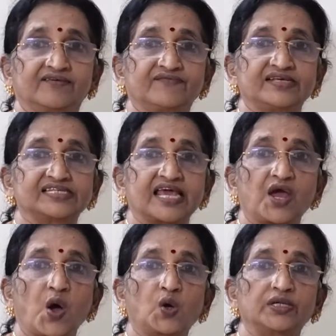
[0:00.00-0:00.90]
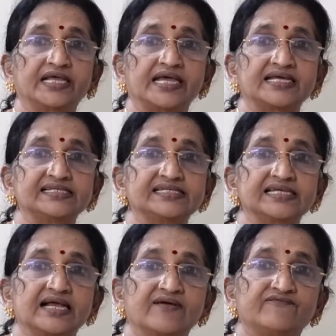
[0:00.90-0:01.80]
We say all
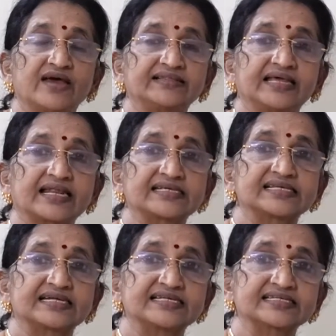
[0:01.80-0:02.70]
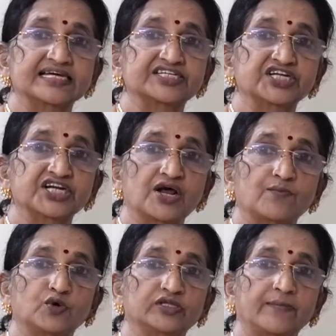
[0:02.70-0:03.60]
these when there is a discussion
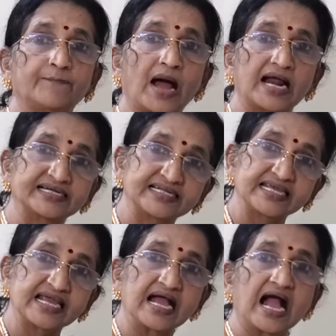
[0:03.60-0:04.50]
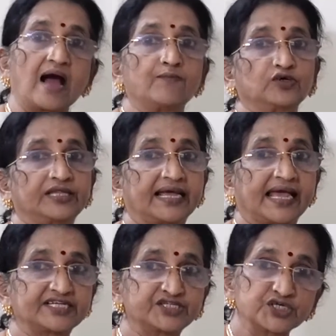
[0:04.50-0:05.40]
about the party, about the
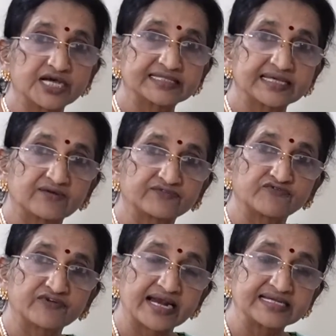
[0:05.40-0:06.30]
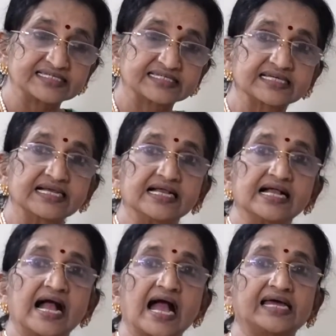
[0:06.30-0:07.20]
get-together of the friends,
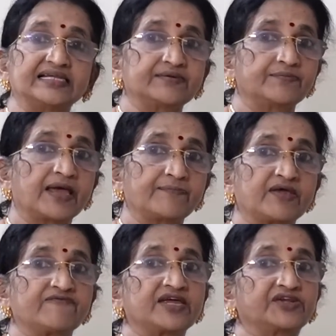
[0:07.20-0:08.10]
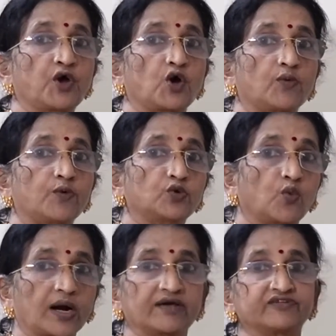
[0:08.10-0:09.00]
and maybe we talk about
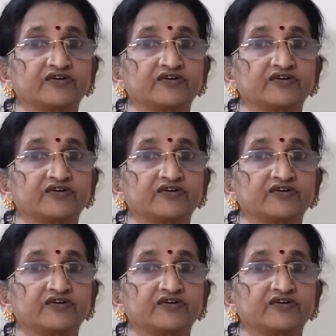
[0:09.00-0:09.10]
one of